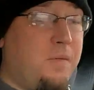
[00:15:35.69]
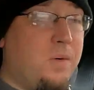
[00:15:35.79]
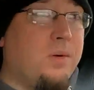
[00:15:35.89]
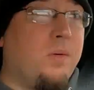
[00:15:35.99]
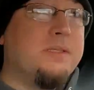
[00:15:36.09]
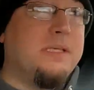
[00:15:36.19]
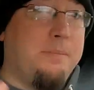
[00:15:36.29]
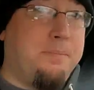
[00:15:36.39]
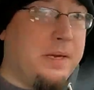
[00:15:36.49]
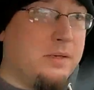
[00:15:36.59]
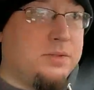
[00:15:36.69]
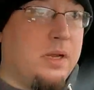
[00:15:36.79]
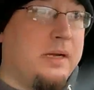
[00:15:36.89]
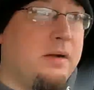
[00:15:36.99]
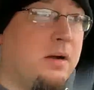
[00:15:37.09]
4 doors and a bigger
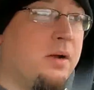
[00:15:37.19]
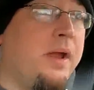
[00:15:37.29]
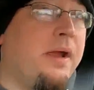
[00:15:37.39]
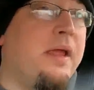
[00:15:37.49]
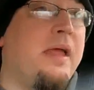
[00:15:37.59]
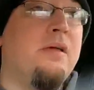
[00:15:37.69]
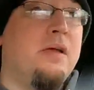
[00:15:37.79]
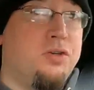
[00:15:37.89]
cargo area?